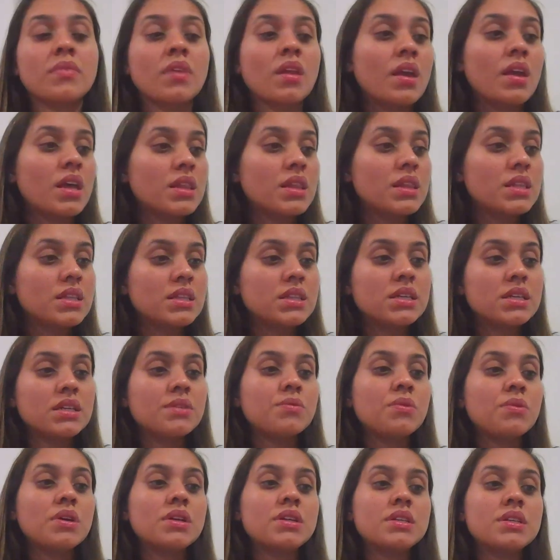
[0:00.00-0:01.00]
The third
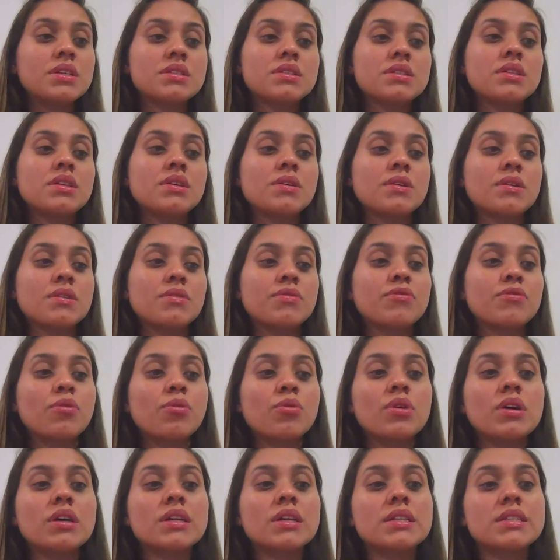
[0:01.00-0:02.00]
one is the focal
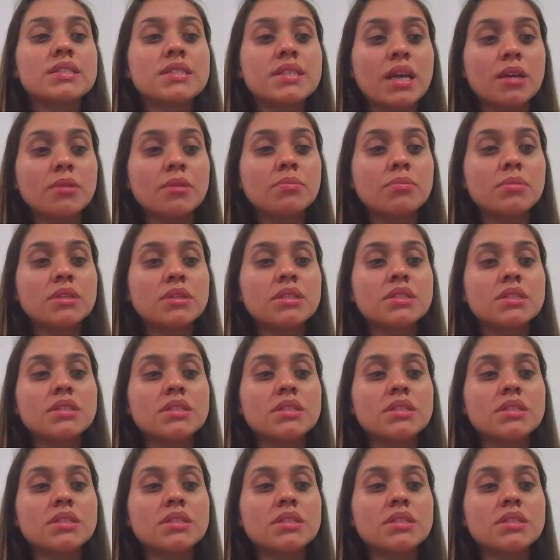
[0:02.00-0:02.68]
segmental